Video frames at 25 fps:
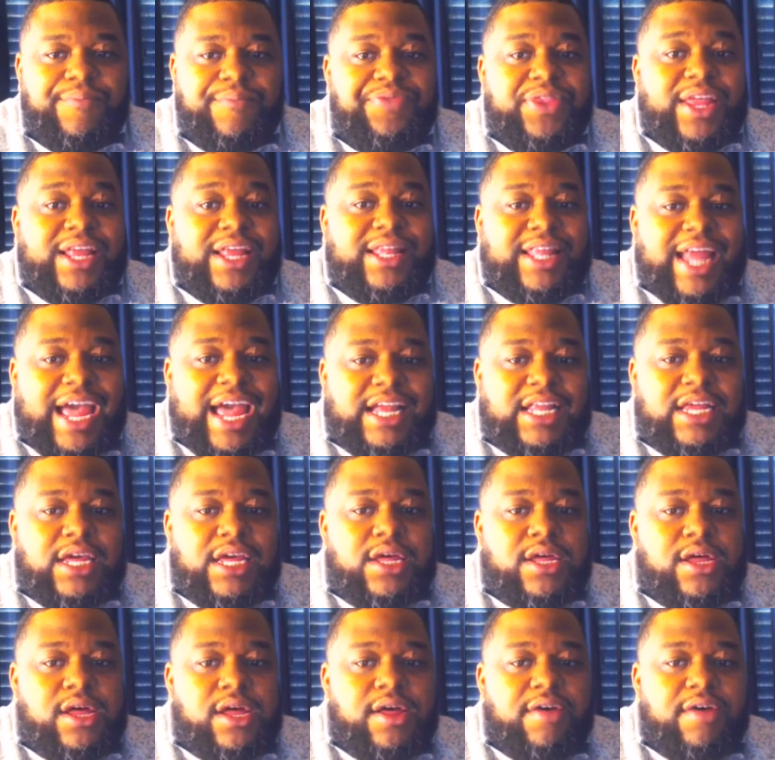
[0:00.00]
the
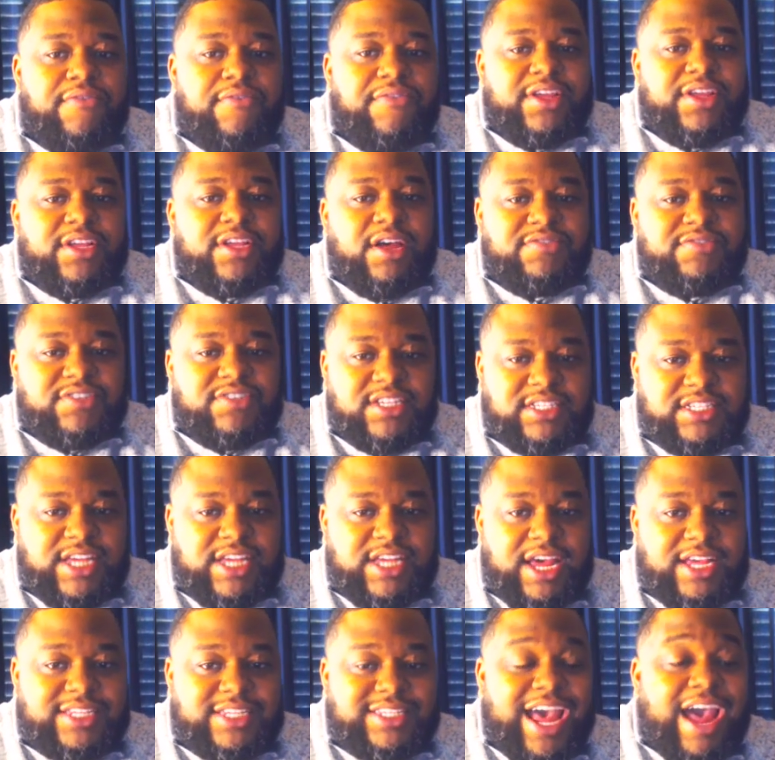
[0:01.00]
likelihood of
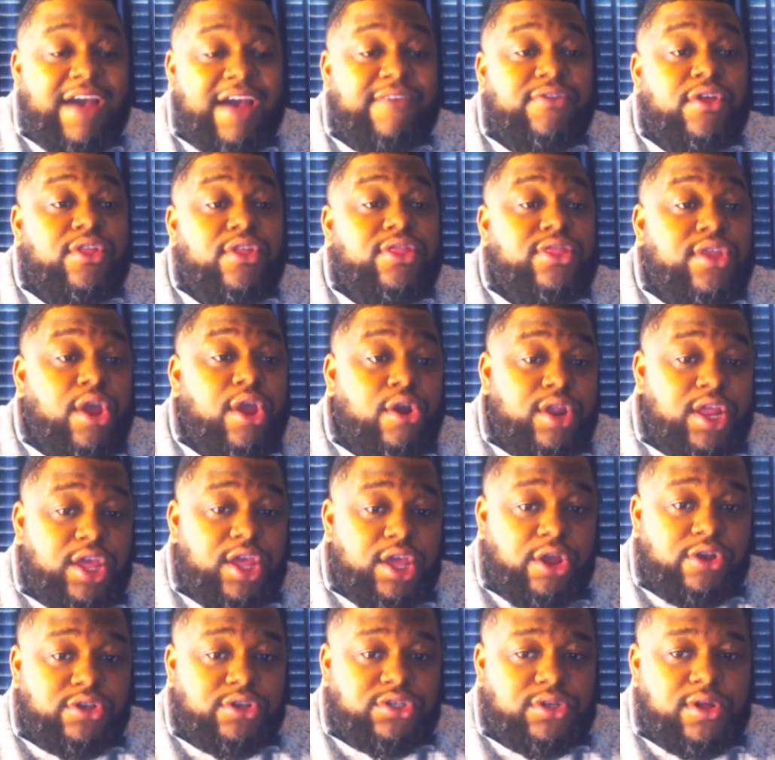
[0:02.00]
success after 30
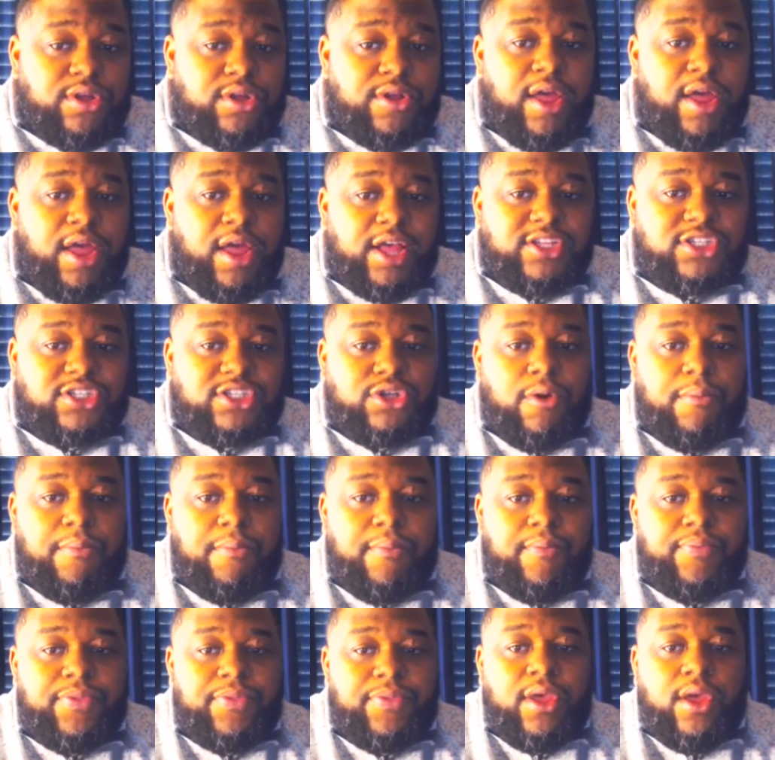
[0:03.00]
years. And so
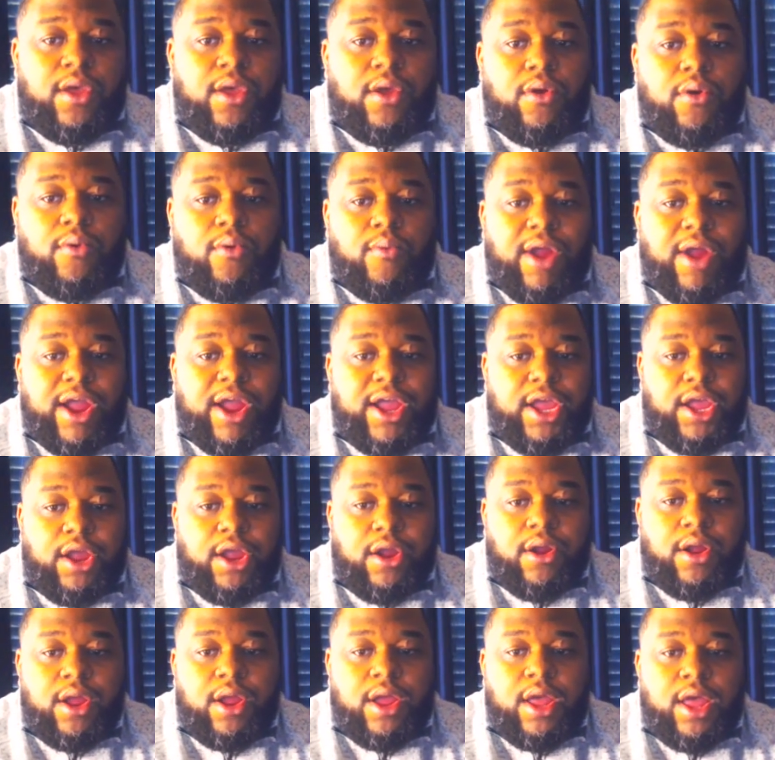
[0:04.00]
right
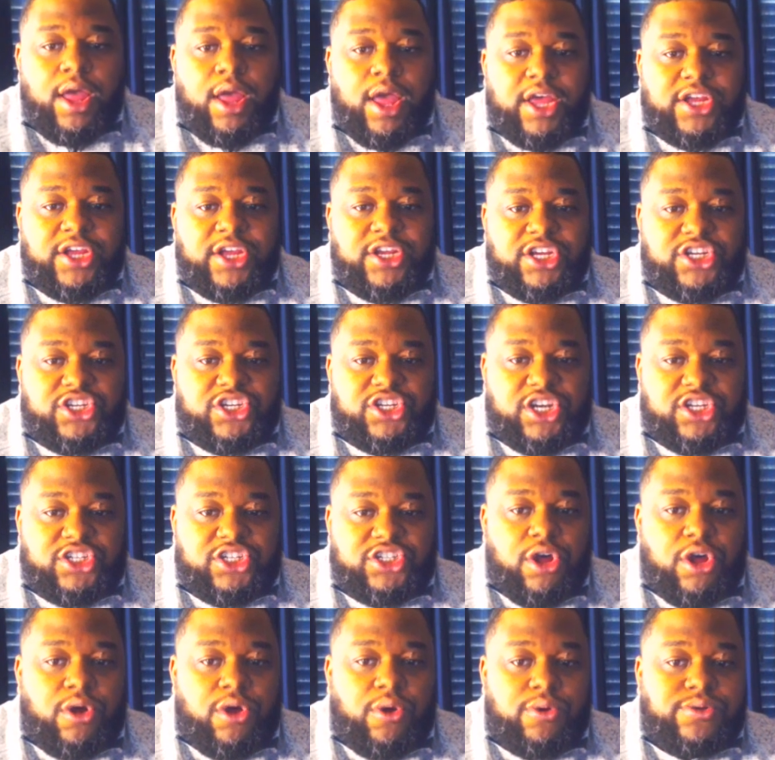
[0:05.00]
here, it
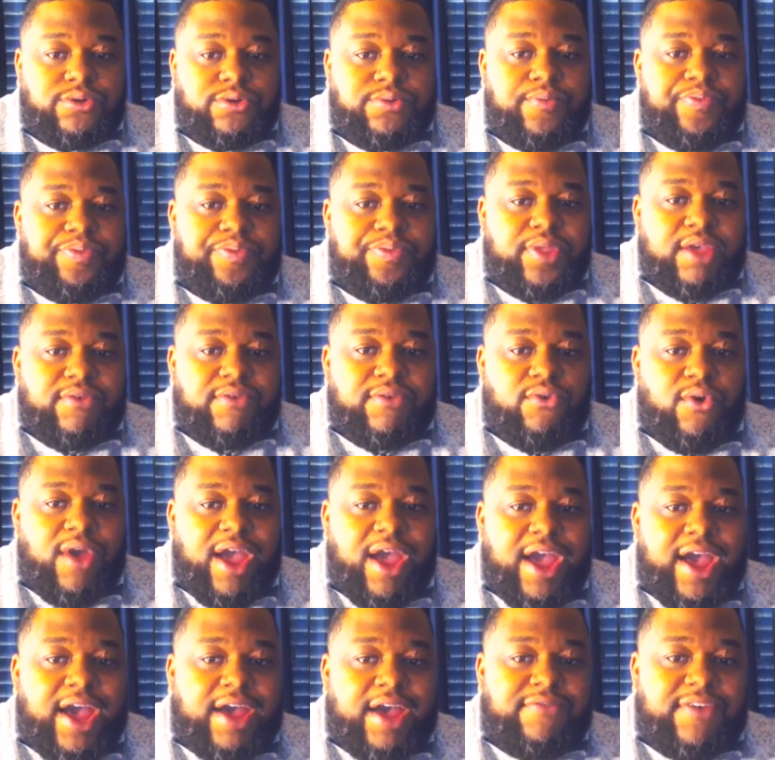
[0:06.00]
shows if you
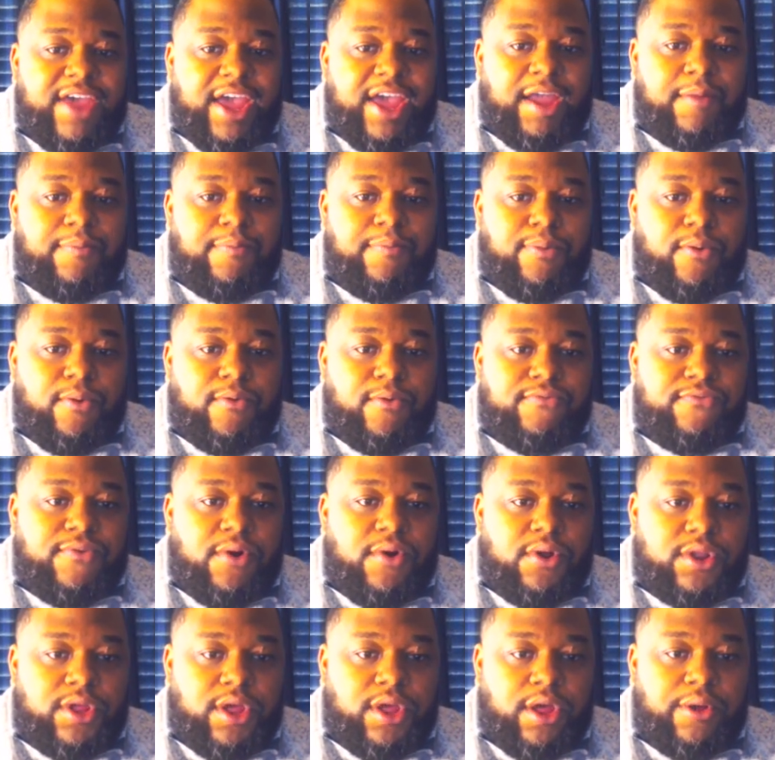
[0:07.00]
have a
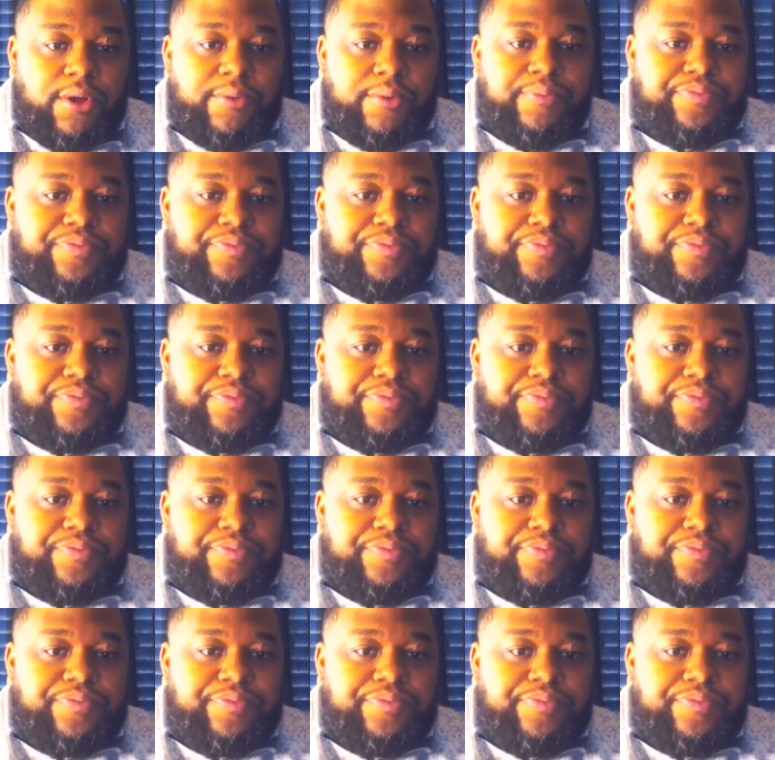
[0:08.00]
portfolio,